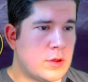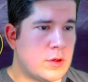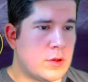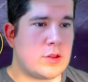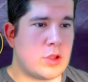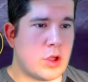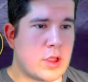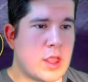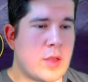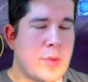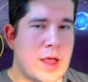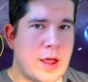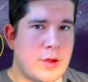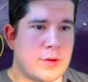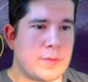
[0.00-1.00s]
Took him
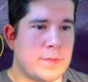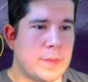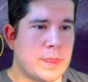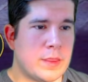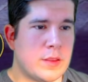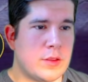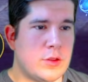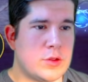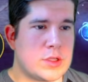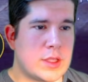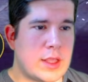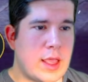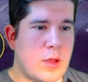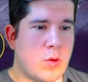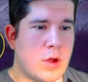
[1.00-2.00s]
out using
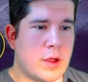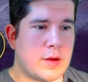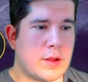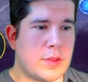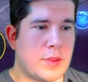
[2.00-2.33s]
the A1.